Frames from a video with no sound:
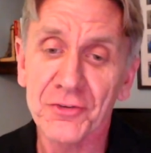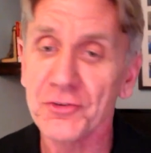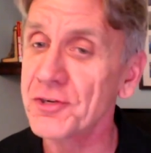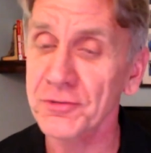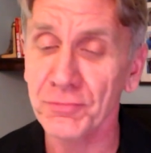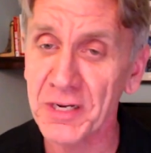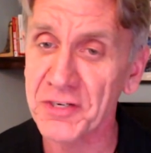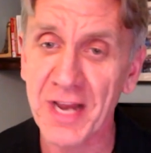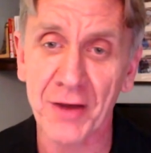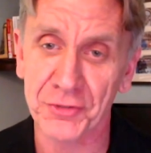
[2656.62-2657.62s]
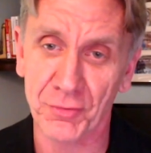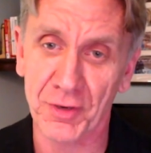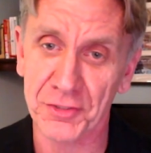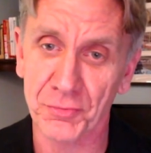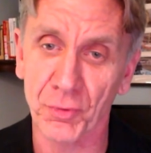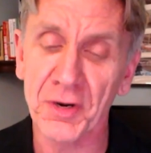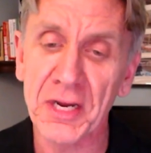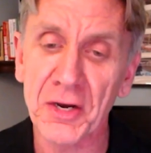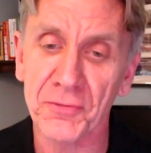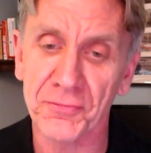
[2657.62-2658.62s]
Just reach out to us. We're
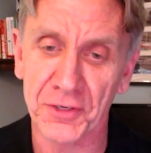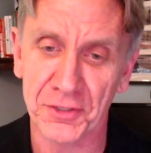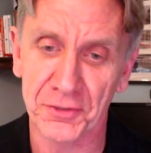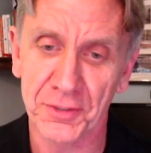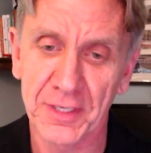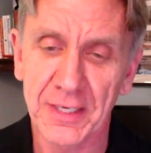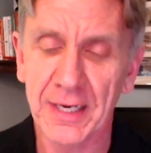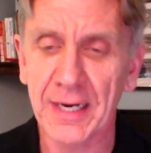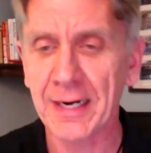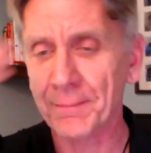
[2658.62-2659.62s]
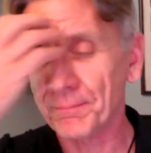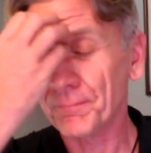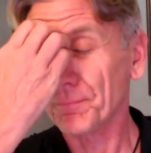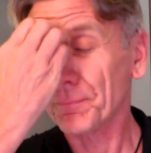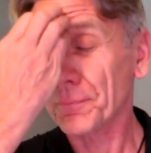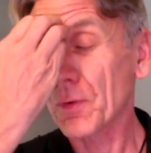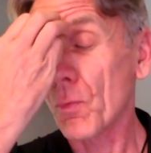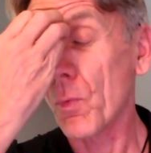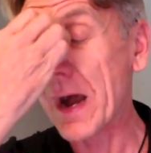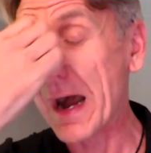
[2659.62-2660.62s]
here for you.
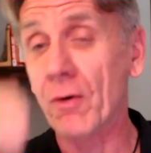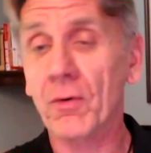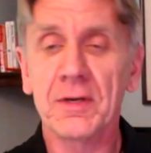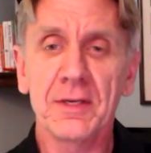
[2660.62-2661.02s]
Wow.